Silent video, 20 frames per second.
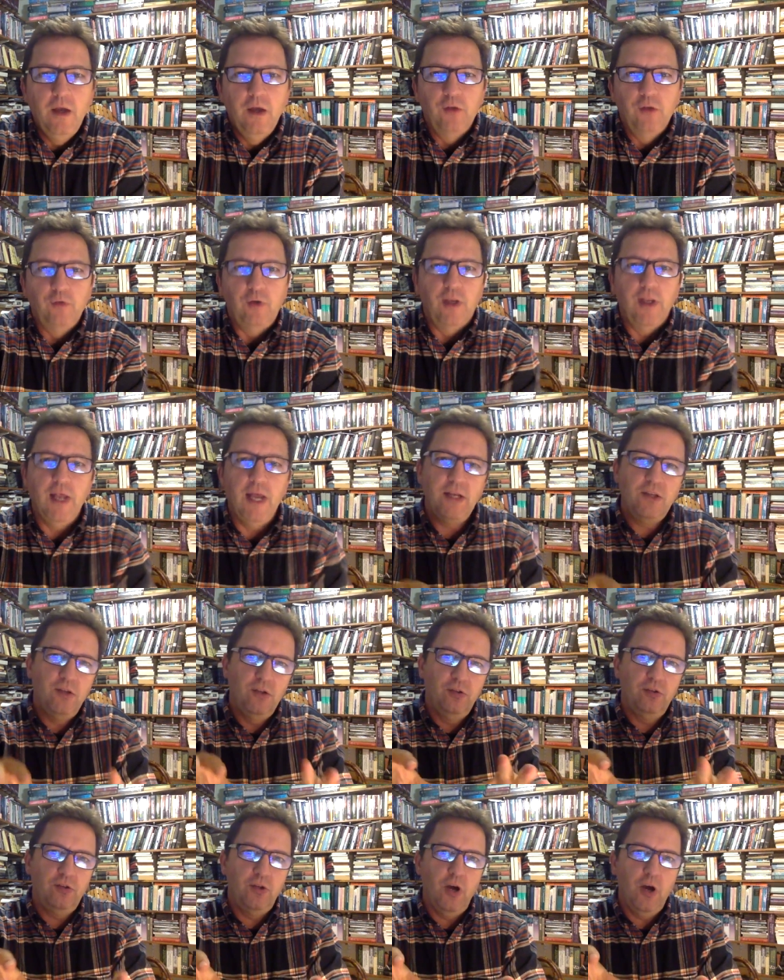So I'd like to
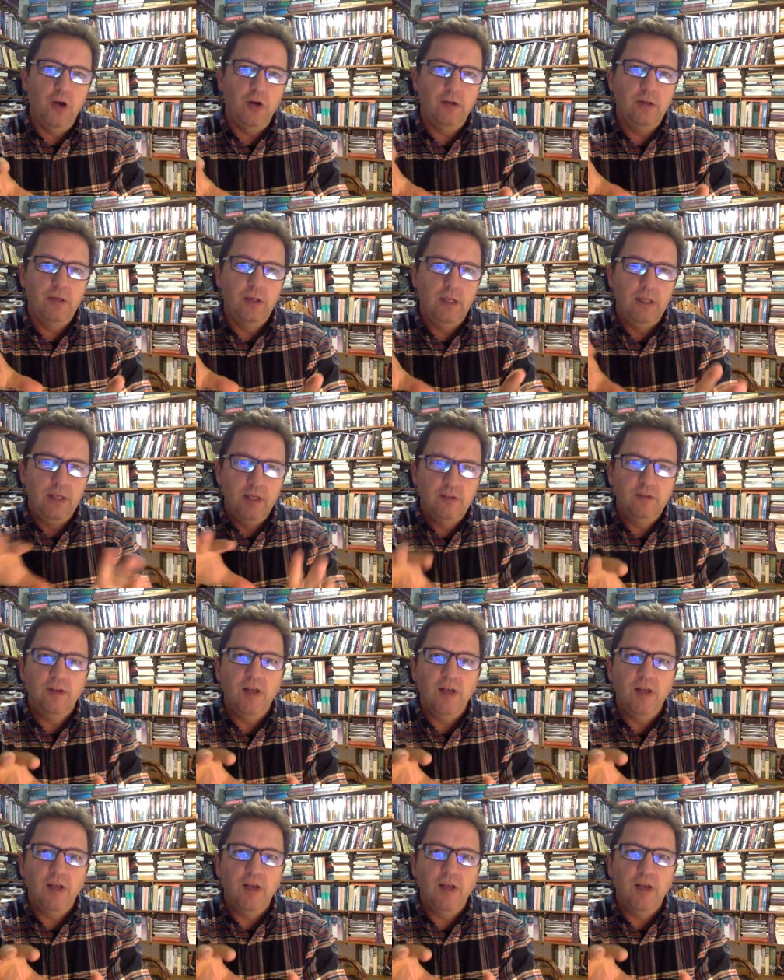start in this